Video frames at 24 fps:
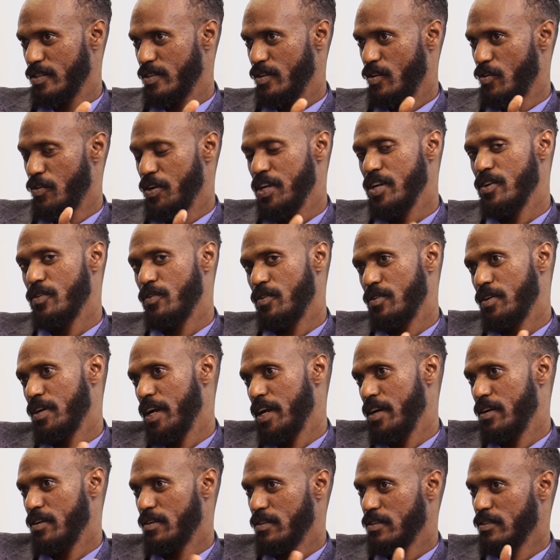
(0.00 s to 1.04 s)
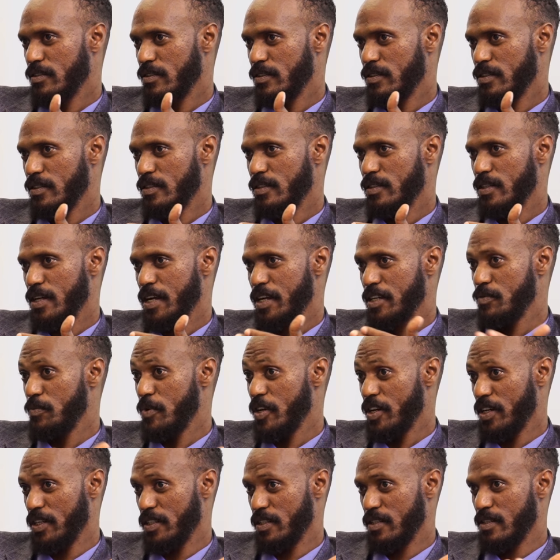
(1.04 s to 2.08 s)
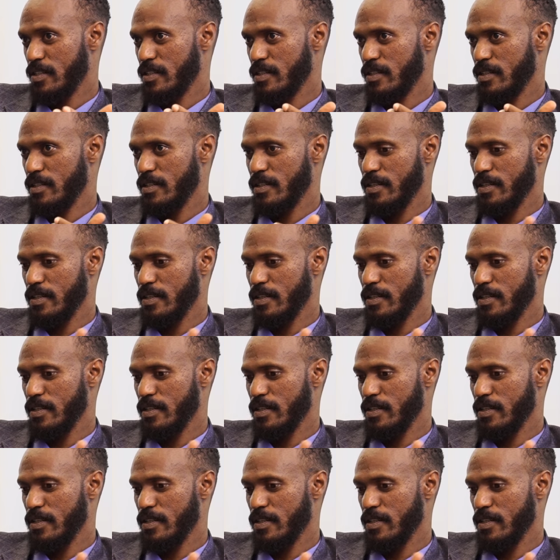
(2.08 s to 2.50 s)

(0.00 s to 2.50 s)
or he or her experience.